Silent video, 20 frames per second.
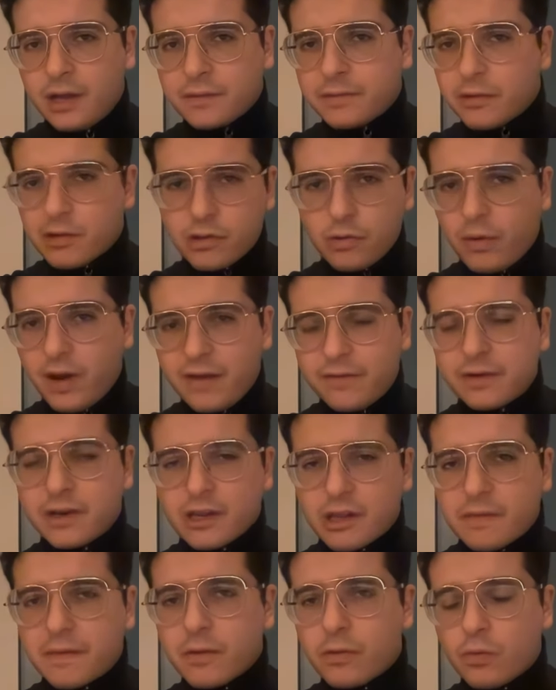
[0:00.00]
There's no
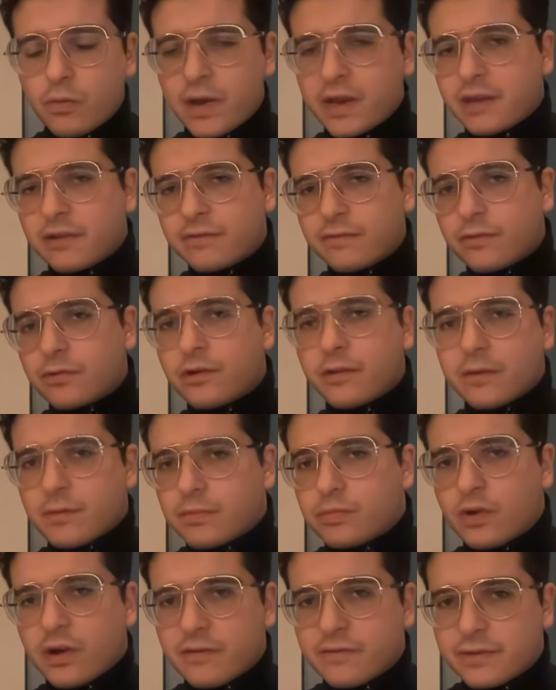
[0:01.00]
evidence that they were waiting for another
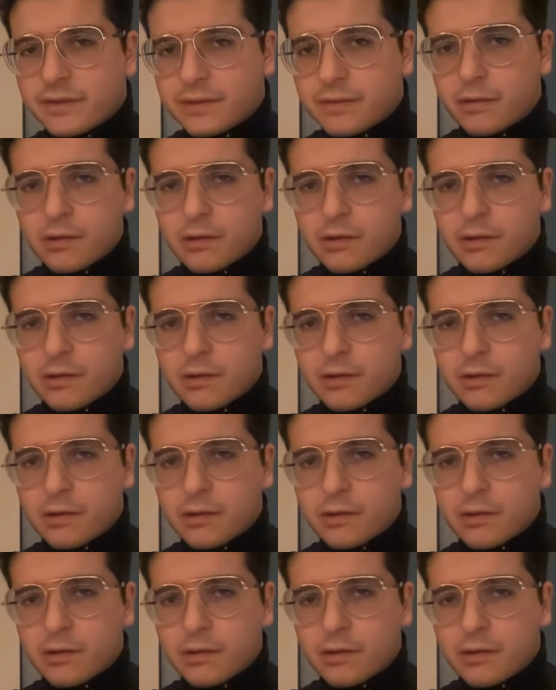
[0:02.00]
prophet.